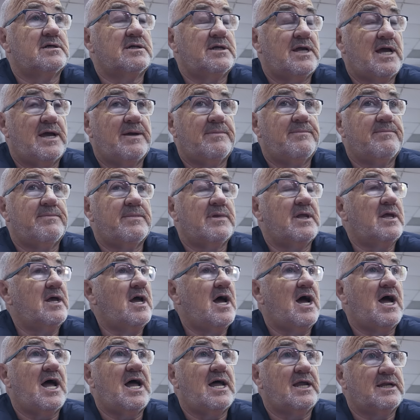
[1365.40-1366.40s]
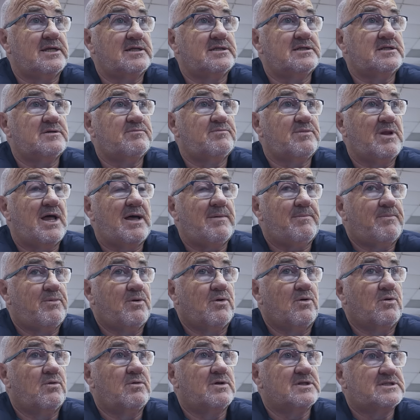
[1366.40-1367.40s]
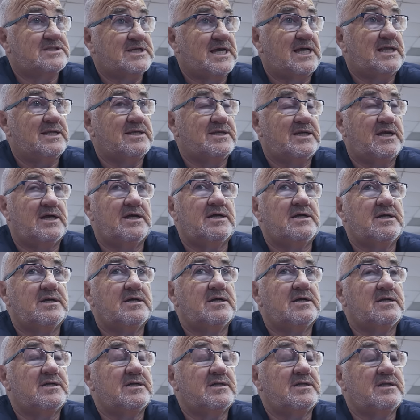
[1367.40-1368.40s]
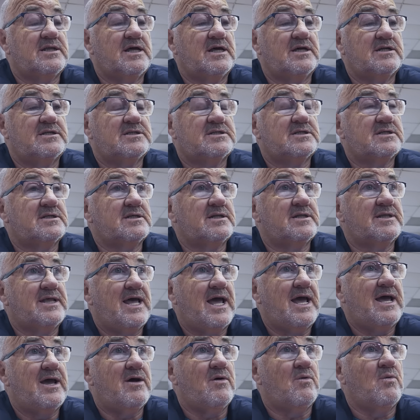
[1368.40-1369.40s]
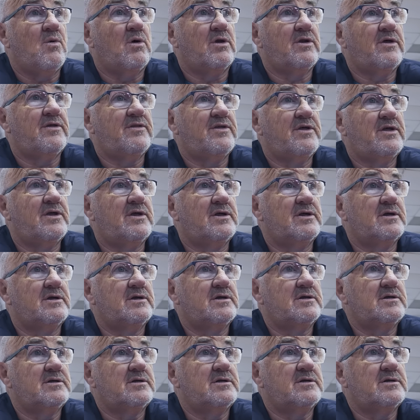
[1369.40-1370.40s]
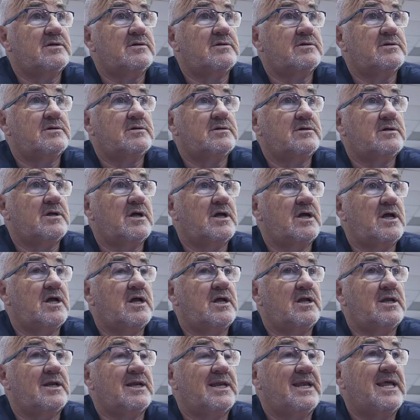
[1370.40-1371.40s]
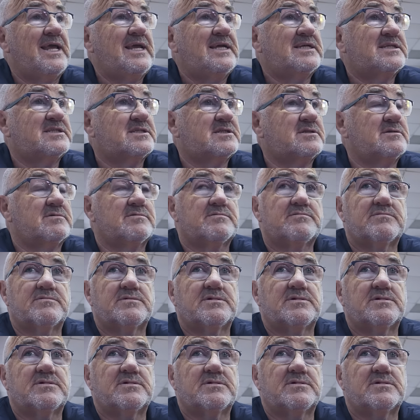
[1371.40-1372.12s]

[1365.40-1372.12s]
Yeah, and Blackpool will tell you that they are one of the uh, least